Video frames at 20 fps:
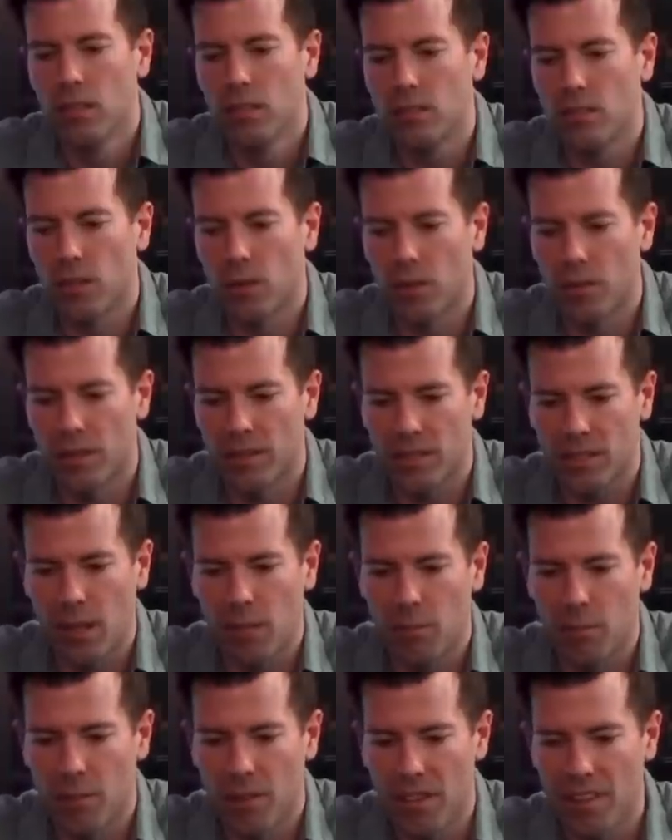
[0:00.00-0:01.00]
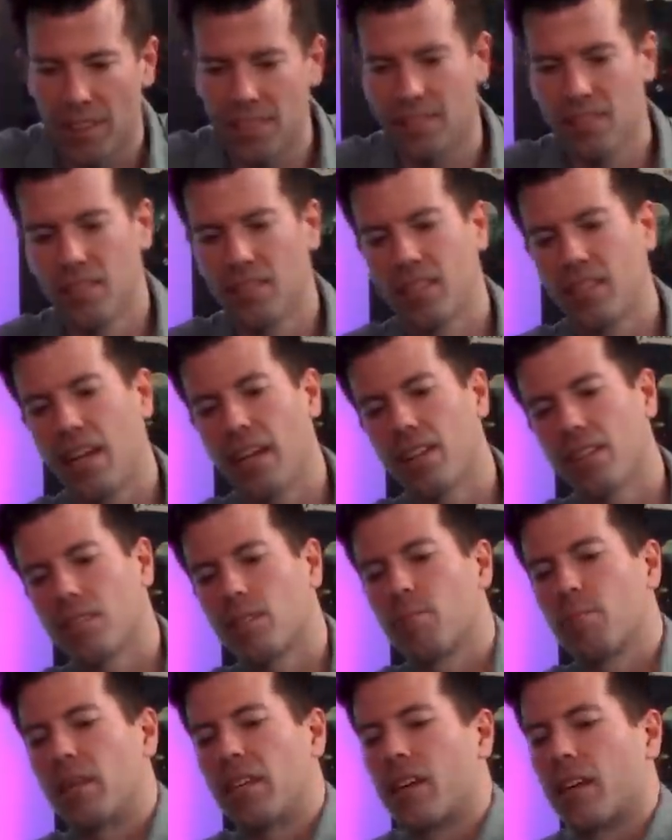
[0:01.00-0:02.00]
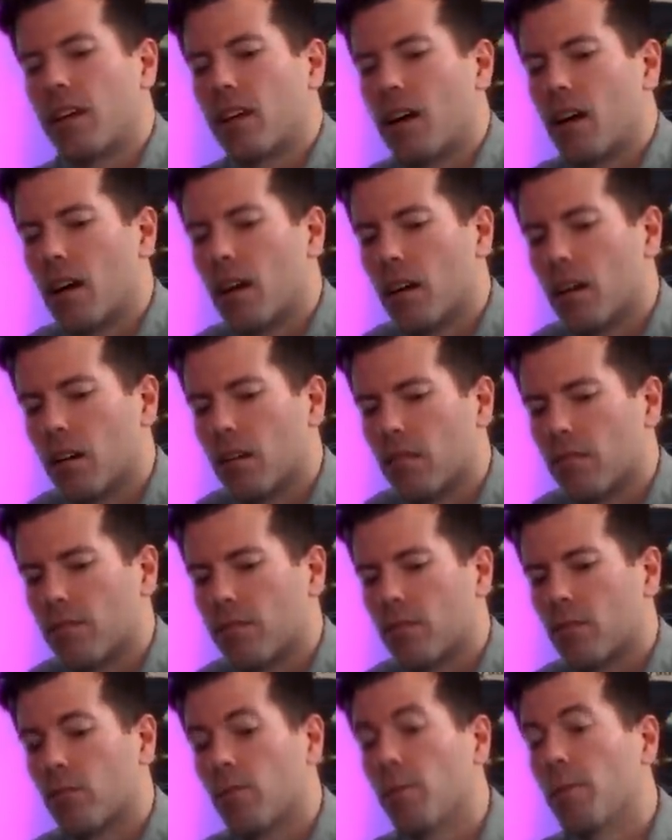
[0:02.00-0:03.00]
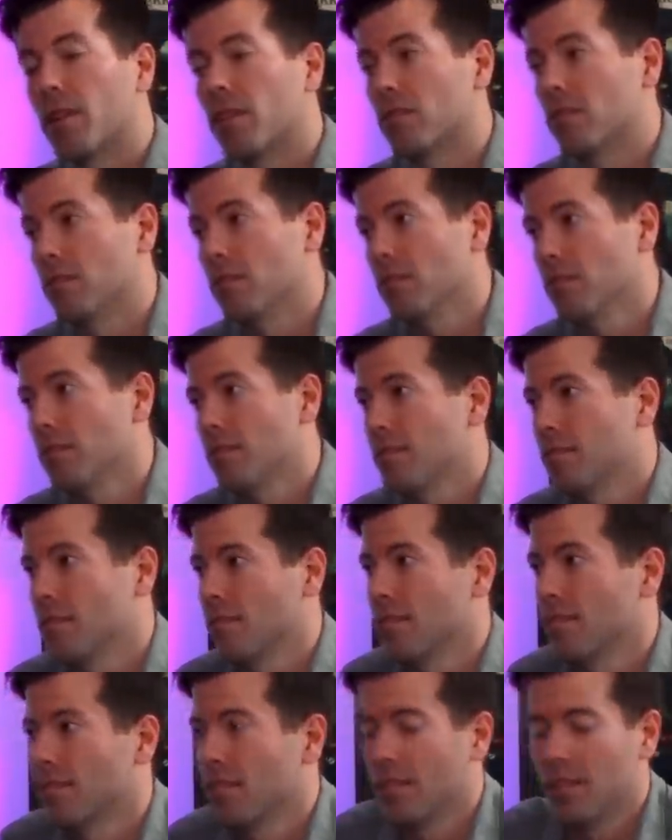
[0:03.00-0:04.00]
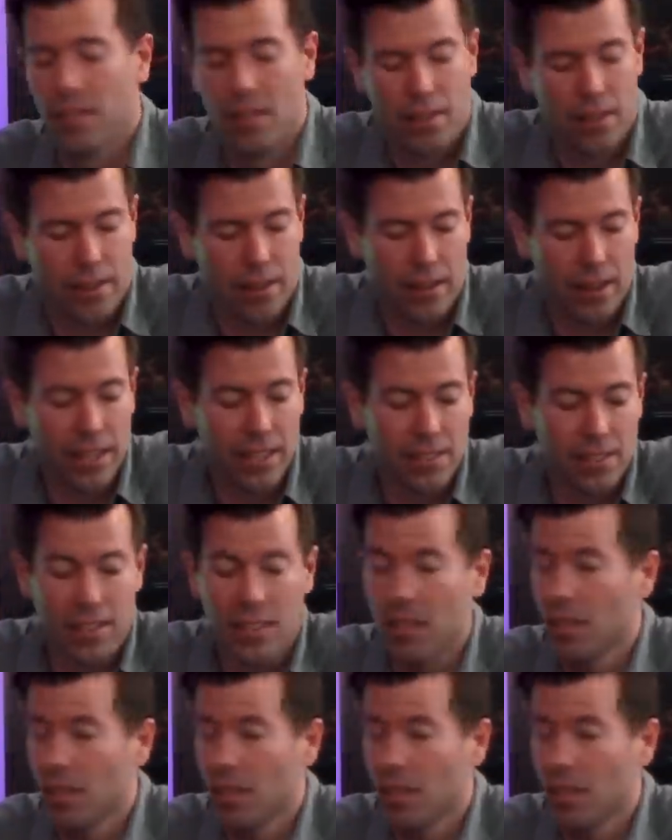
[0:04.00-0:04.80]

So there's a couple more things to look at. Speaking of criminals, there is the